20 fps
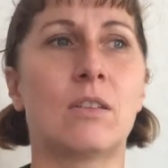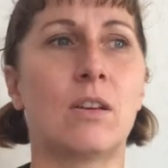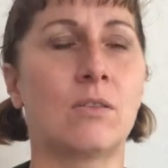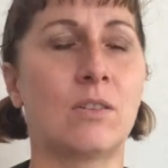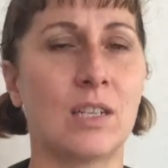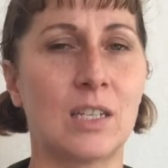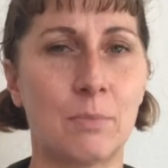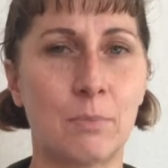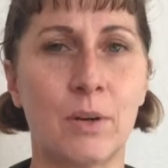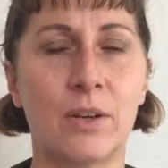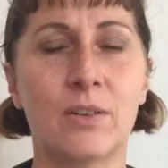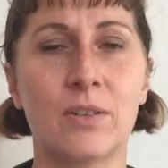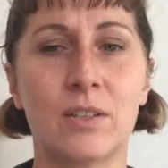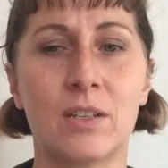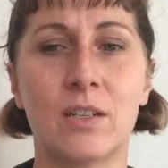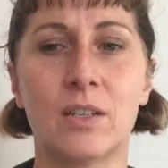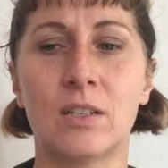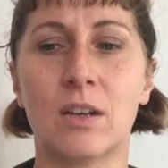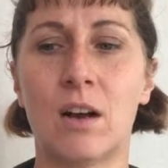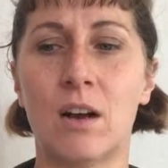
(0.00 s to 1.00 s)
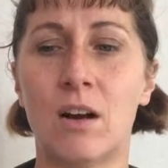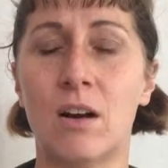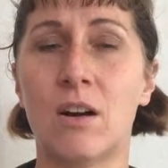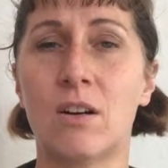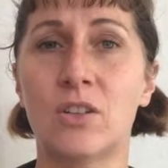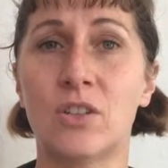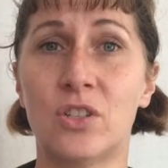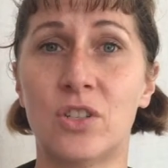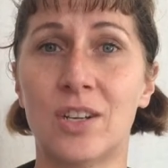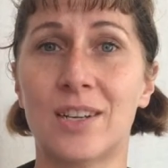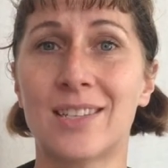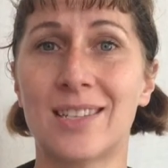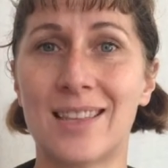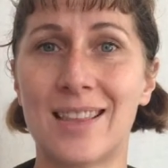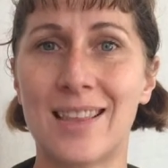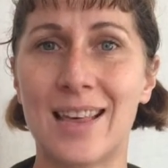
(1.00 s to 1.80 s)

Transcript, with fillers: those experiences are just